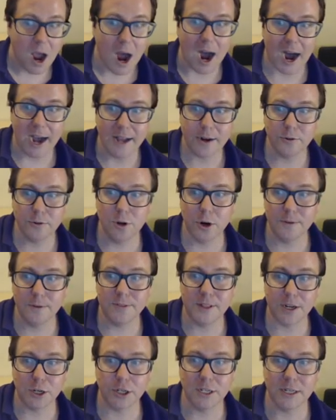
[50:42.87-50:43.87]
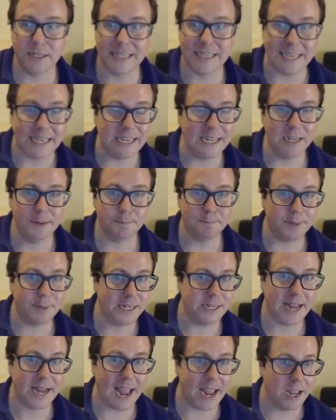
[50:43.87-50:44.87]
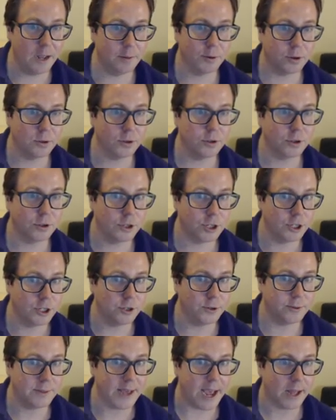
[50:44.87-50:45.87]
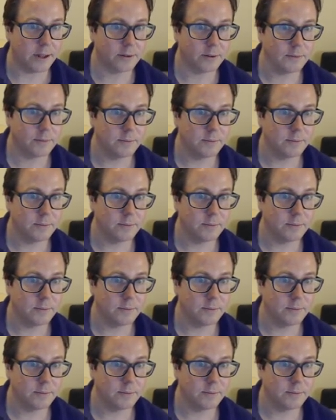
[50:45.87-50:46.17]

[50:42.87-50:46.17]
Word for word: I don't know if they're going to keep being able to do that